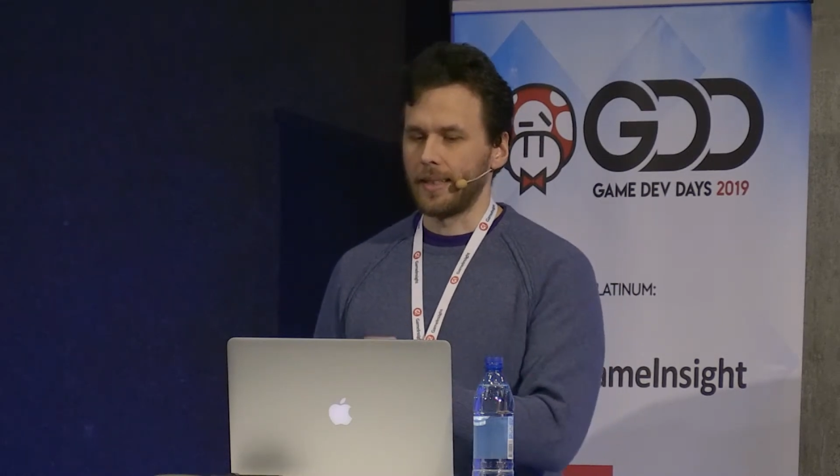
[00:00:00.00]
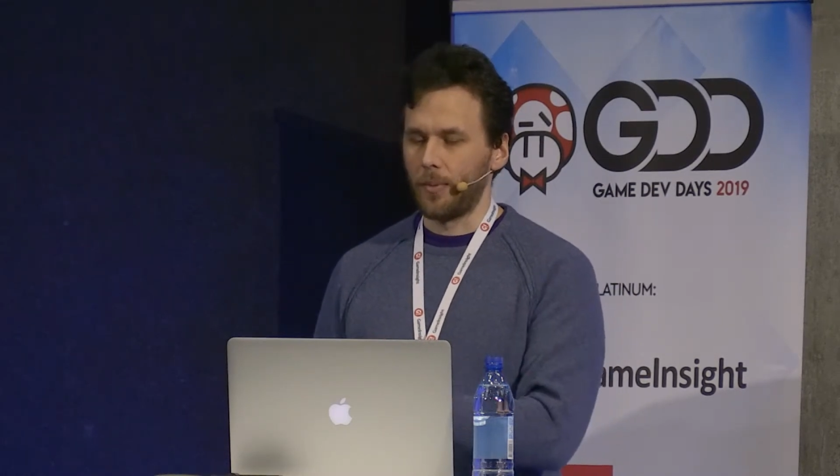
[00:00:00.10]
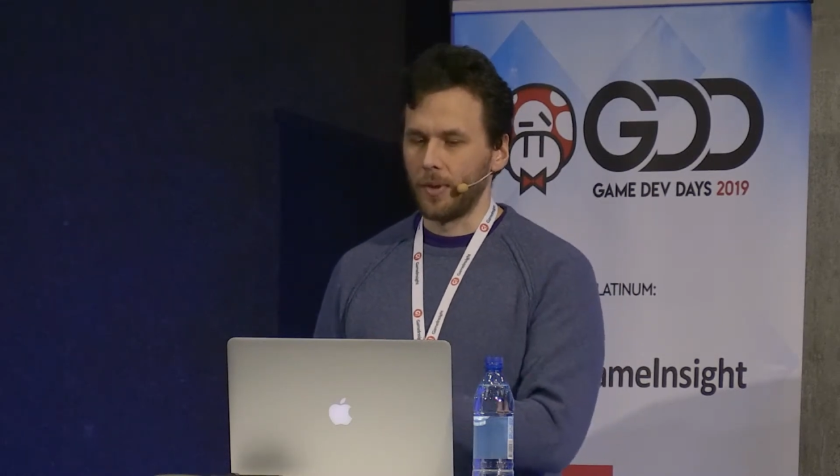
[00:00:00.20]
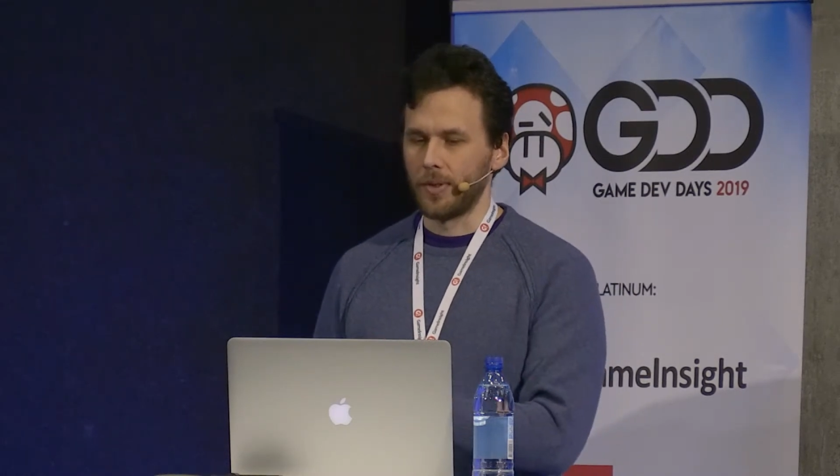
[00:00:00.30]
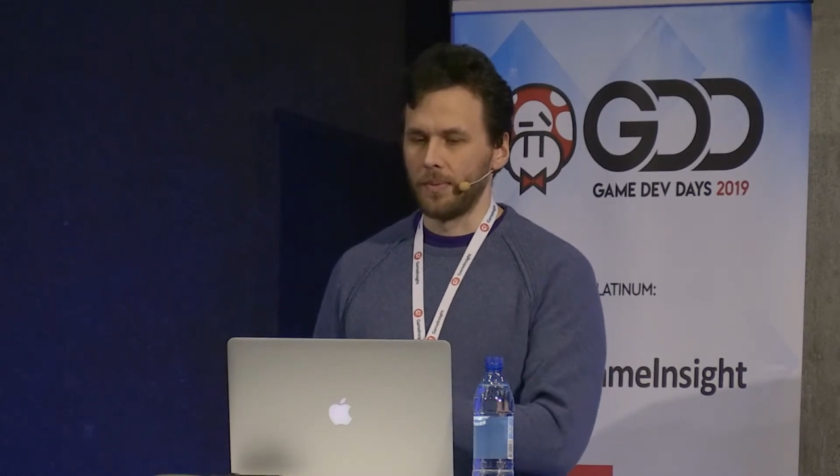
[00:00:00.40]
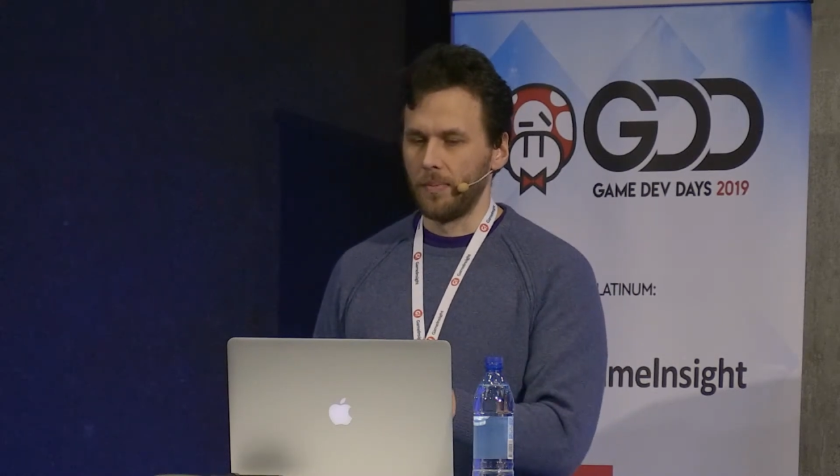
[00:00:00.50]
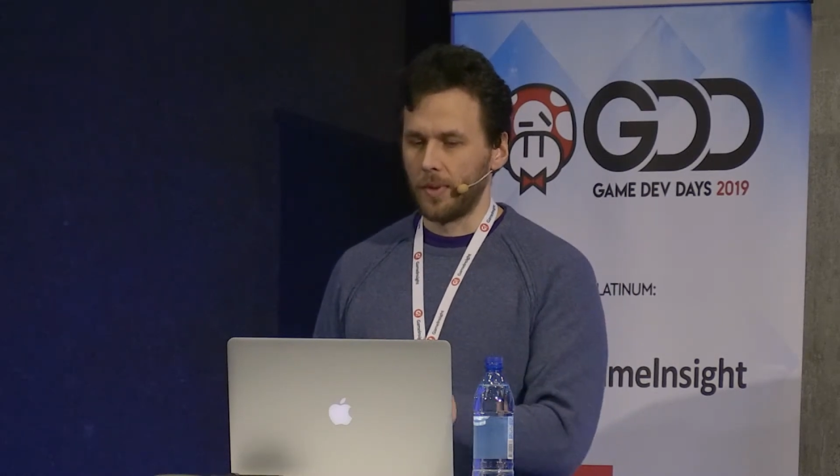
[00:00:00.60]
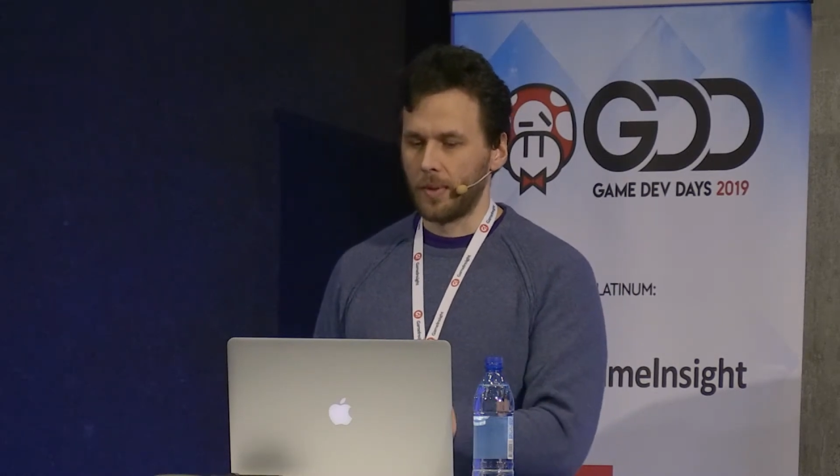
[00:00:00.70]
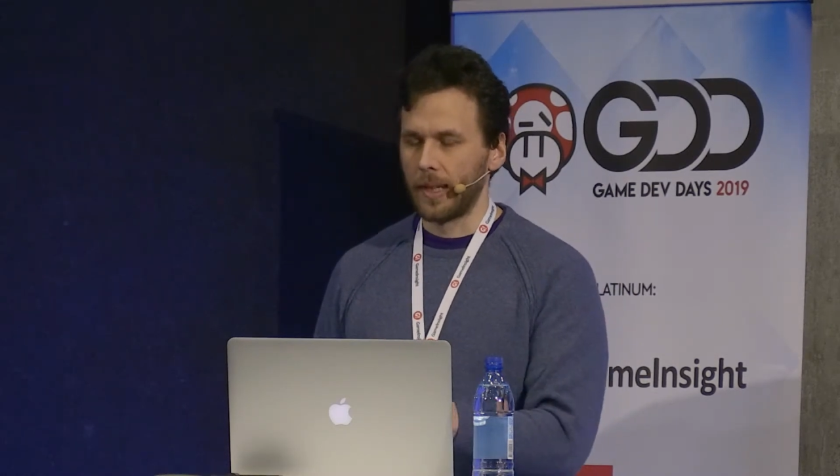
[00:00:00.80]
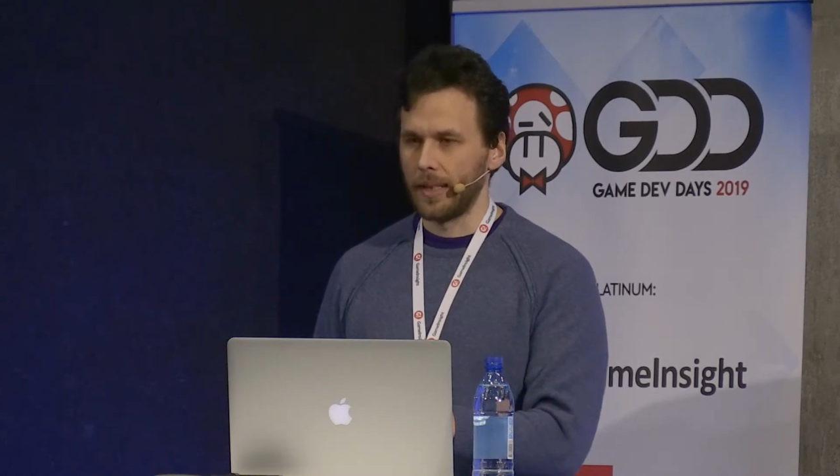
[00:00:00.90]
I want to
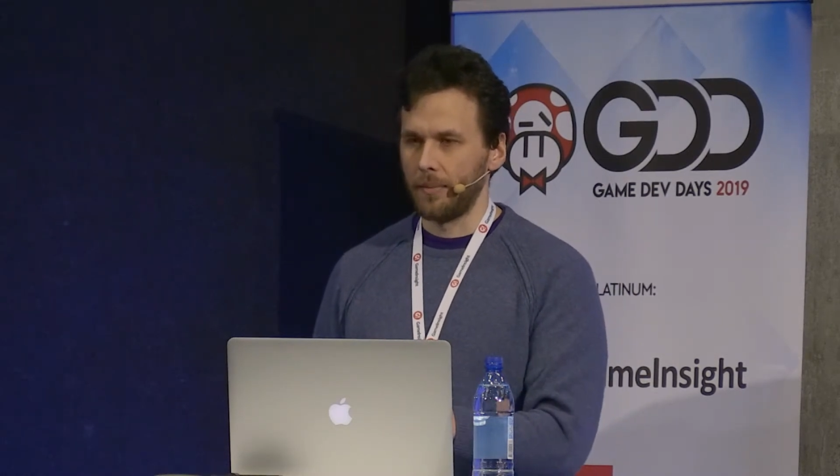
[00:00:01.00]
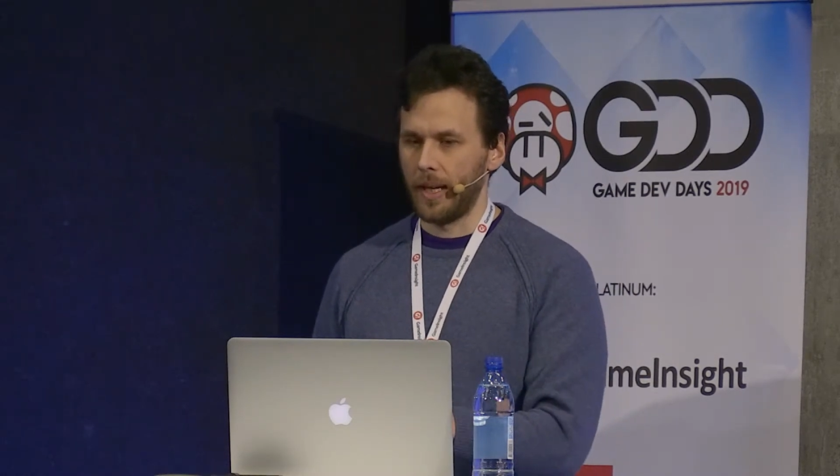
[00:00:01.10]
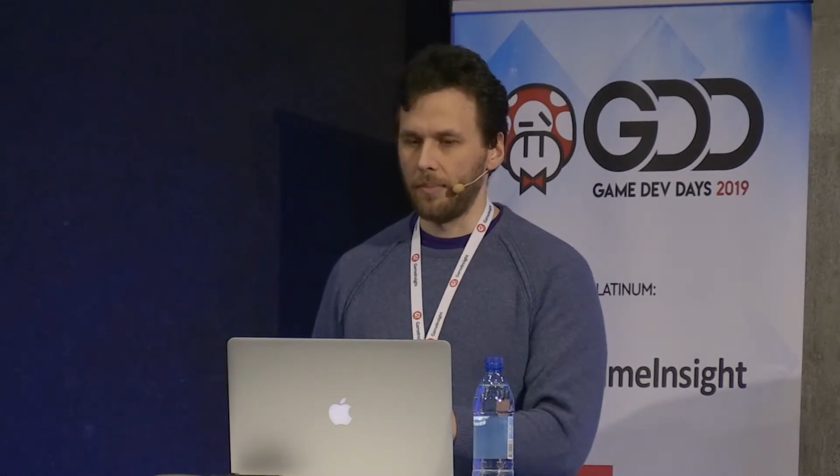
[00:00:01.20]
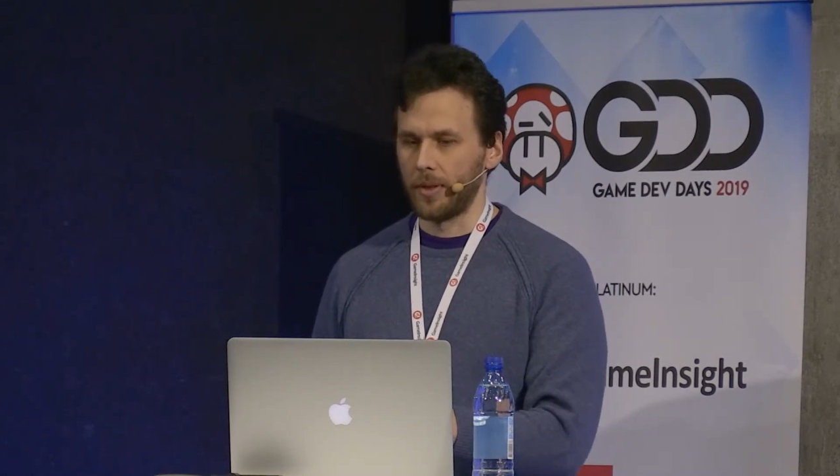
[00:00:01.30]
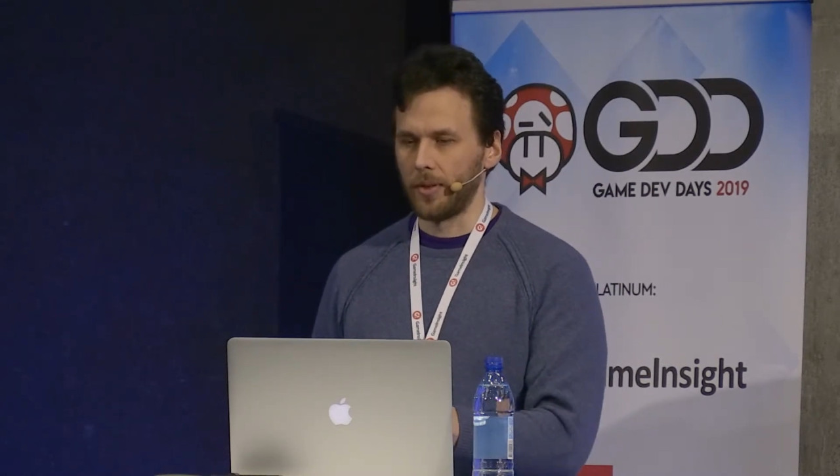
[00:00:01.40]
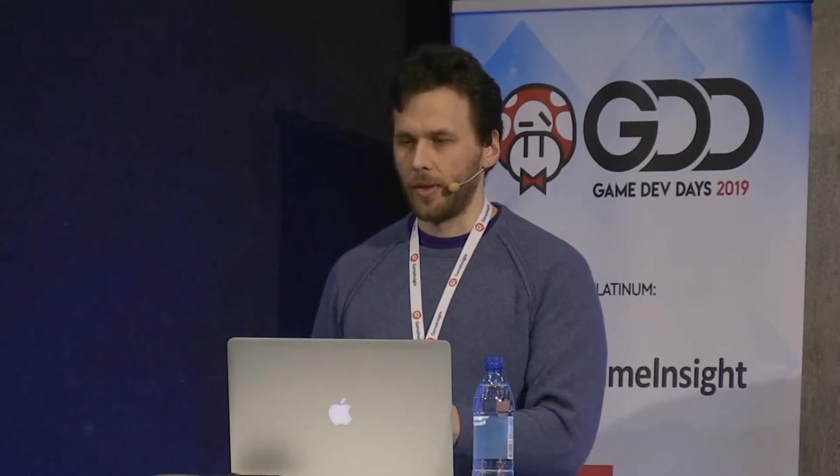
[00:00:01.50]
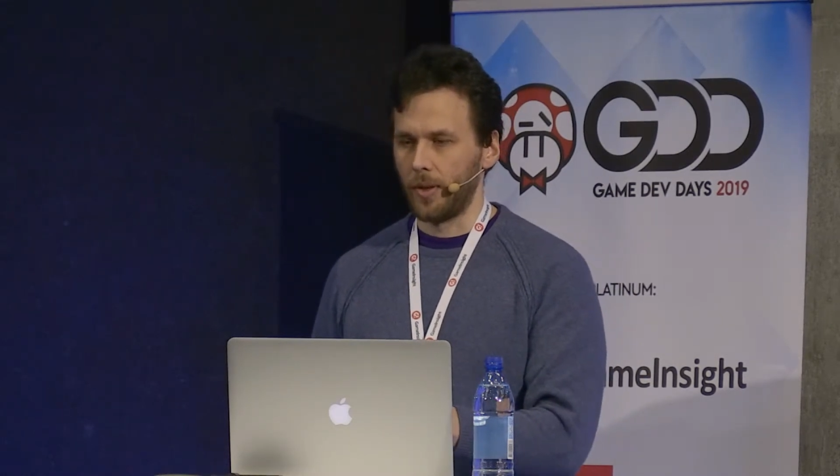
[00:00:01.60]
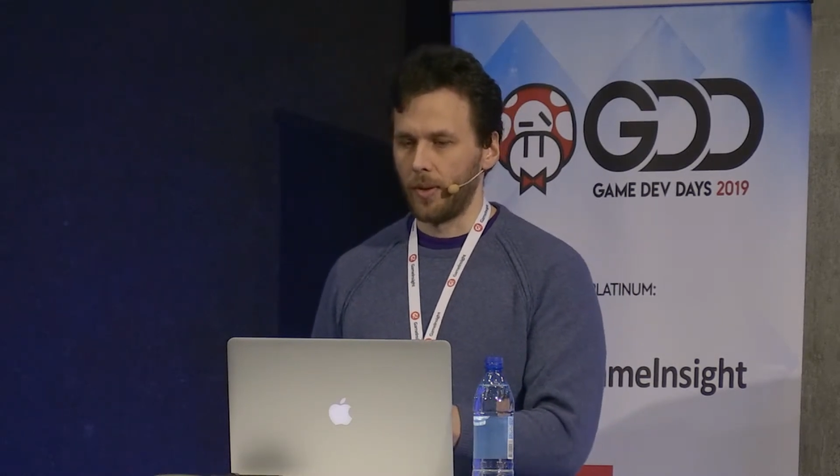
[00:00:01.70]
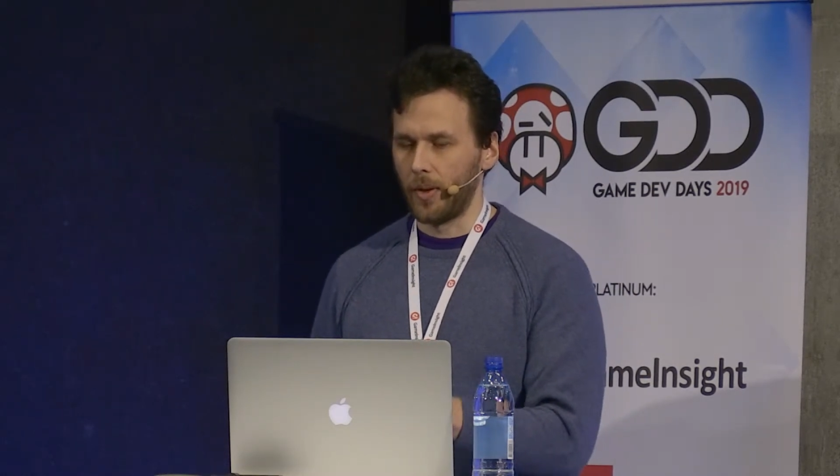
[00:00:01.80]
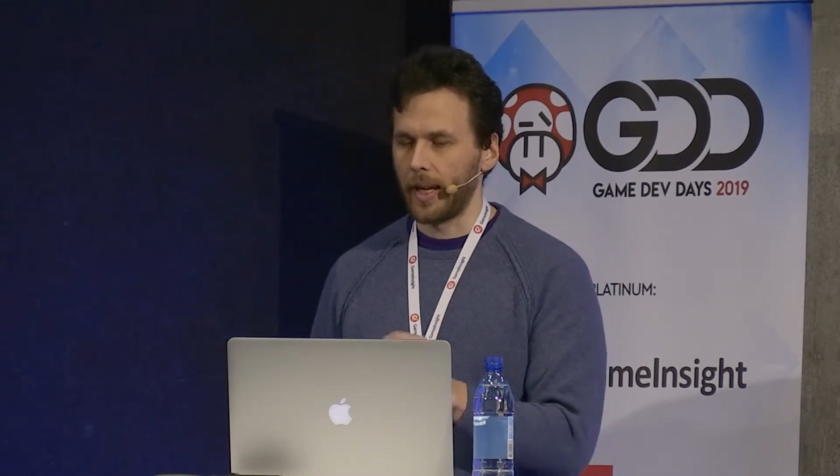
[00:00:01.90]
quickly be able to
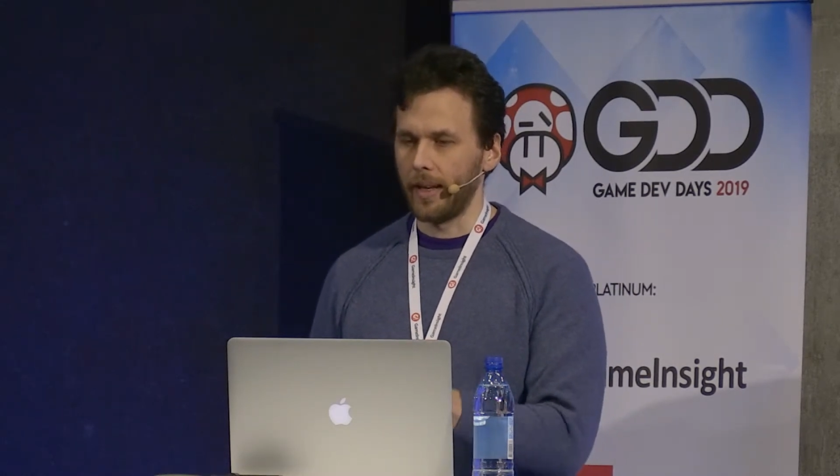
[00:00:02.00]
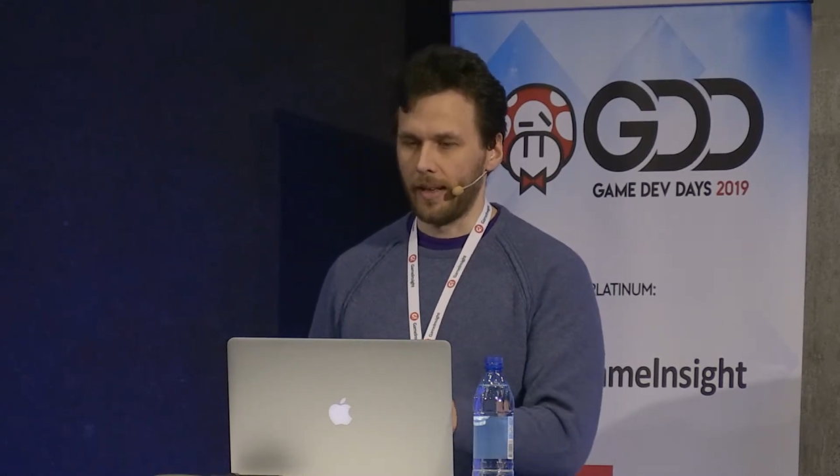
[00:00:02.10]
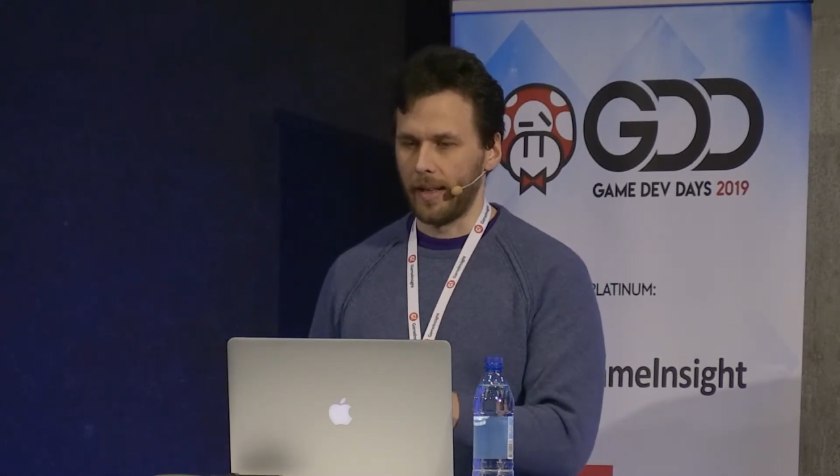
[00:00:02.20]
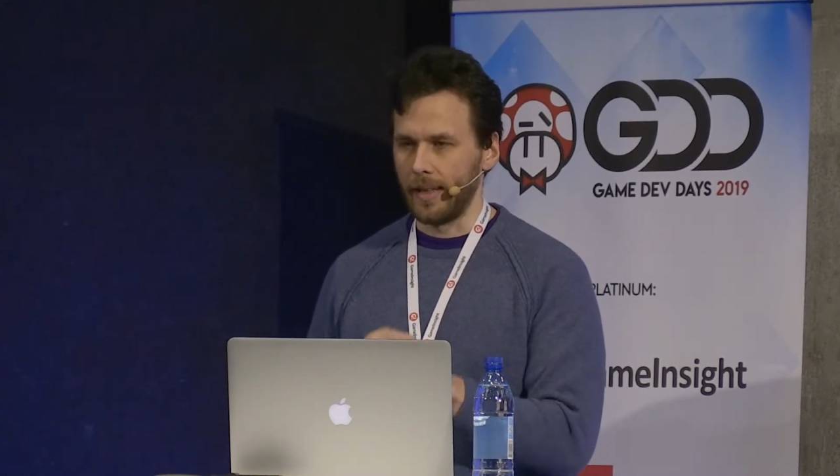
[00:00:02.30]
know, okay,